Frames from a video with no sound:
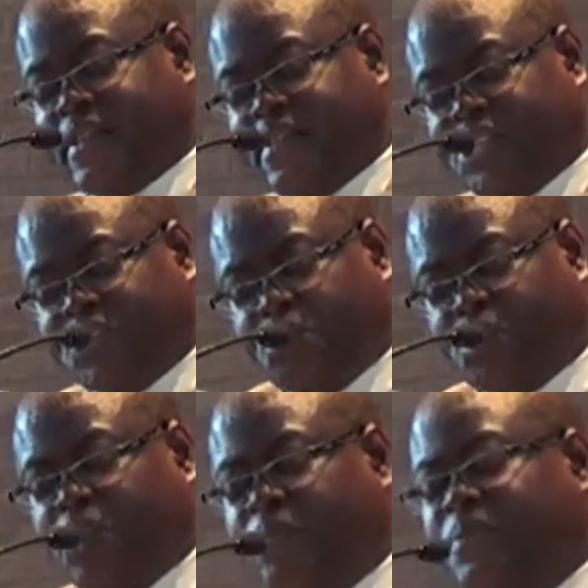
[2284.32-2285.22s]
this
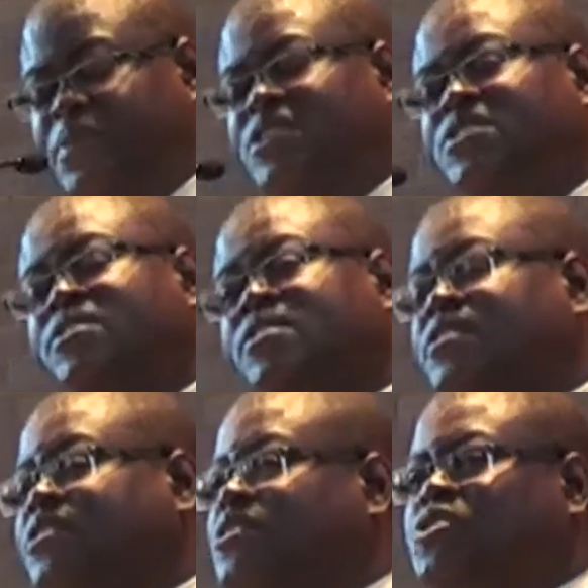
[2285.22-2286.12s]
problem is
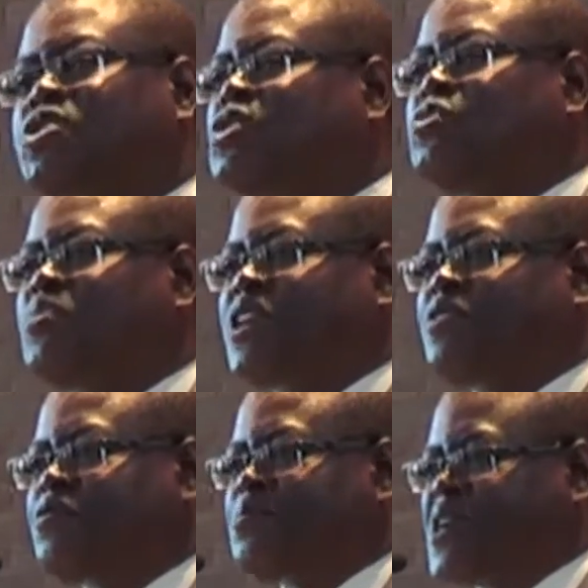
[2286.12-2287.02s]
too big
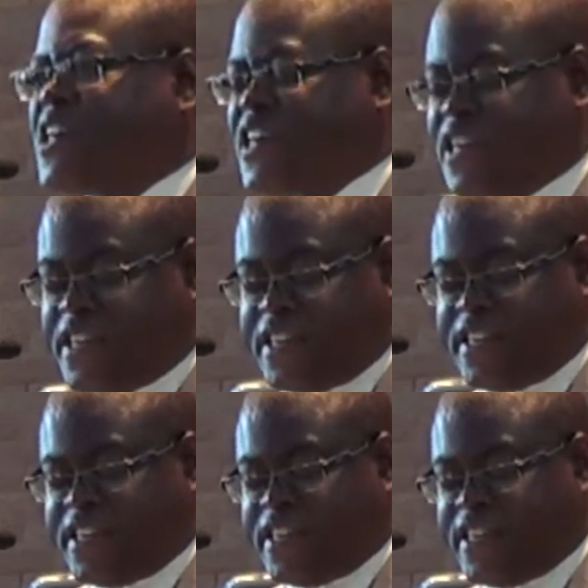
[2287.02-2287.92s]
for me.
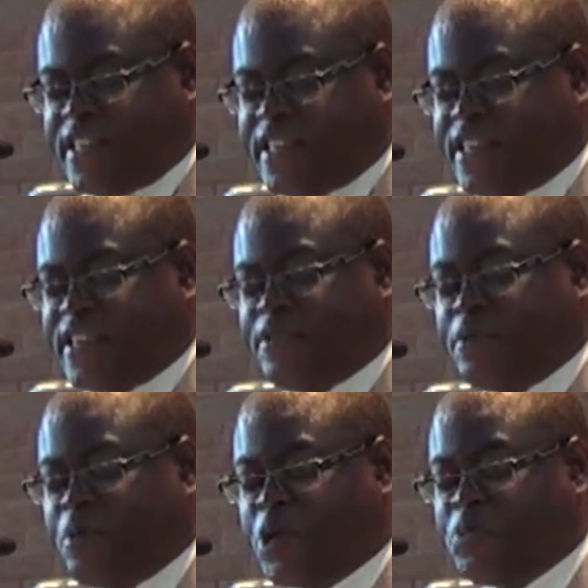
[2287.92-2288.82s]

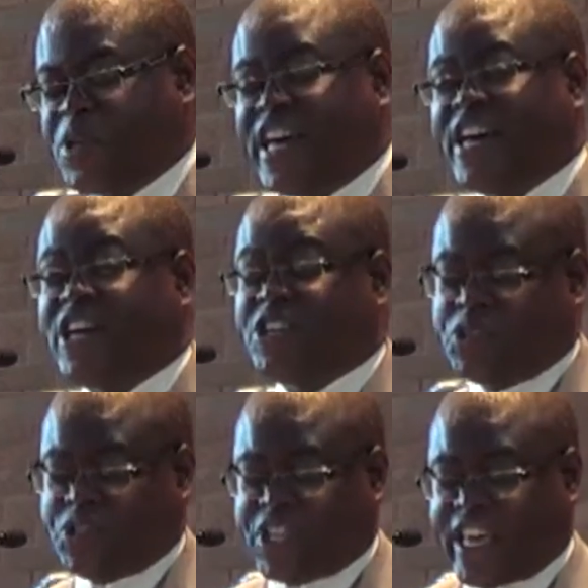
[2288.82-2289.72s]
We will be heard to
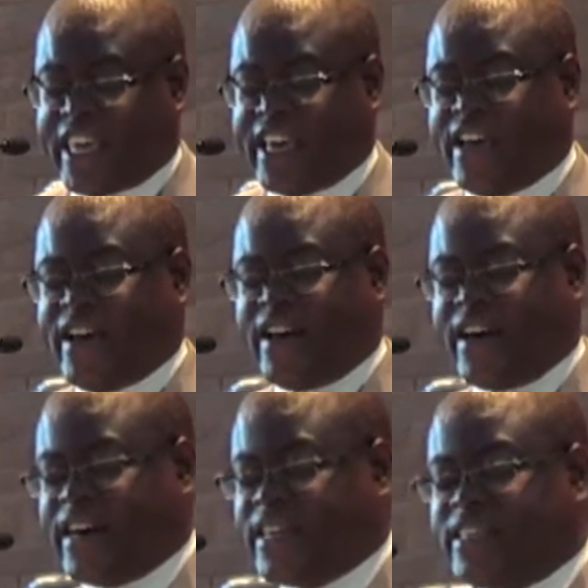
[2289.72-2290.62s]
say,
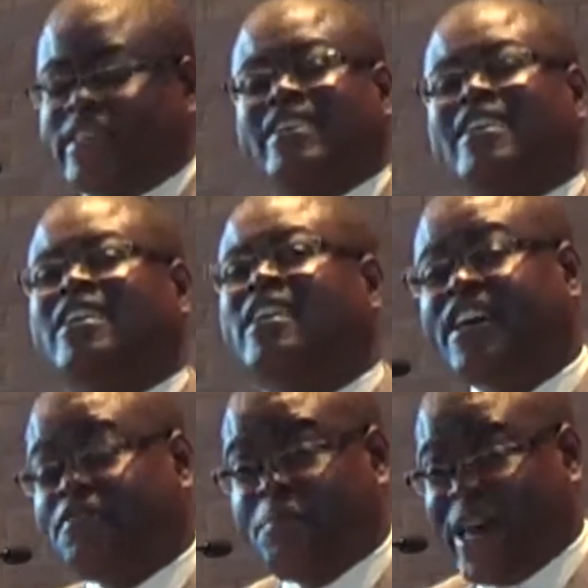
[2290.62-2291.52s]
I can
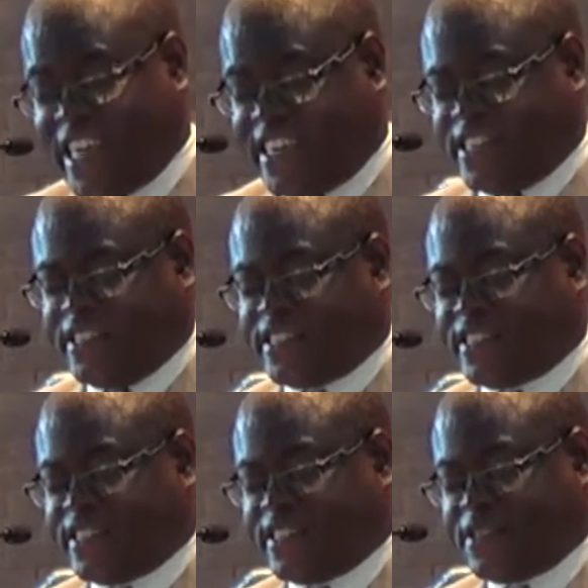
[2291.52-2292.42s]
never make it
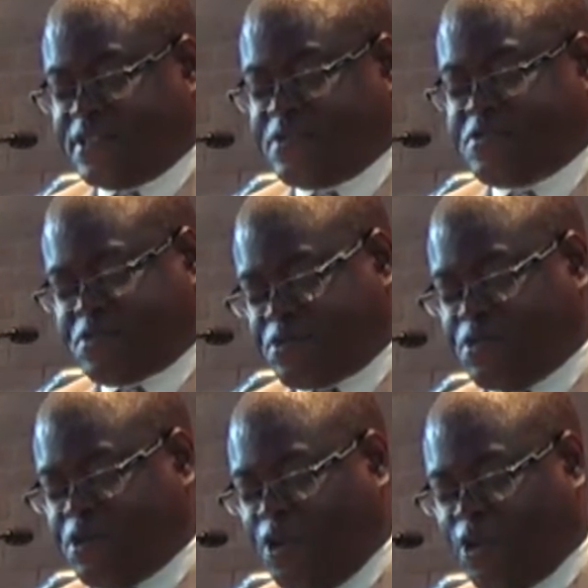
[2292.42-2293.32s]

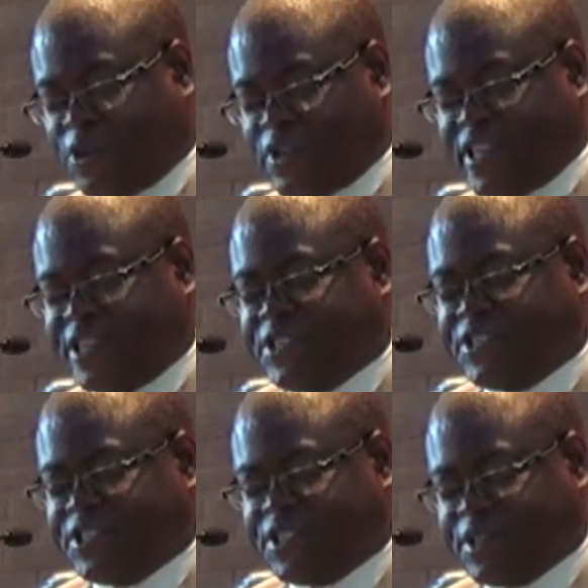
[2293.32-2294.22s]
through all
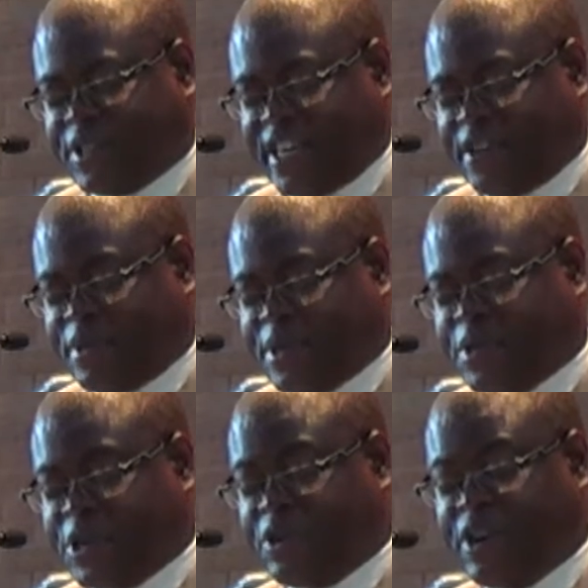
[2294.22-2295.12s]
this. We
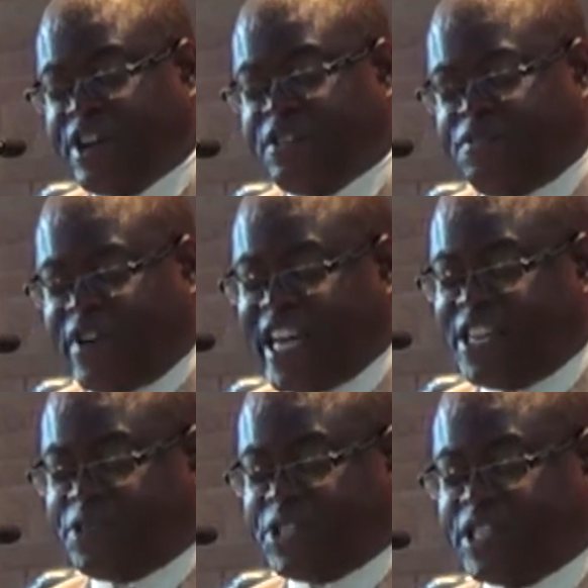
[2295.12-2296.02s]
will
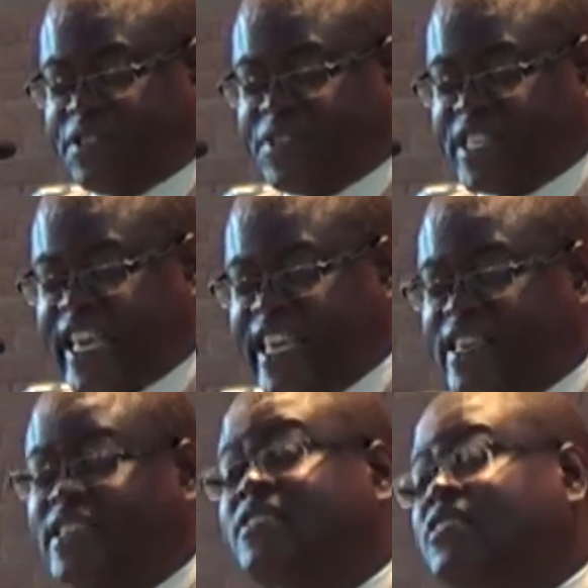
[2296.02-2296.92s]
find ourselves saying,
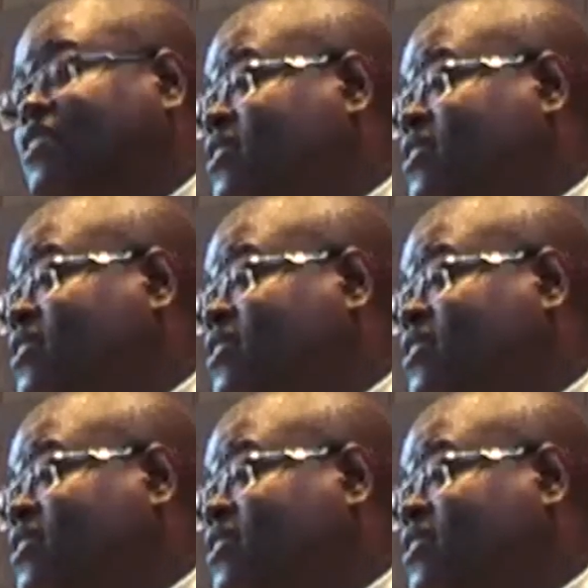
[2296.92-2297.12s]
It is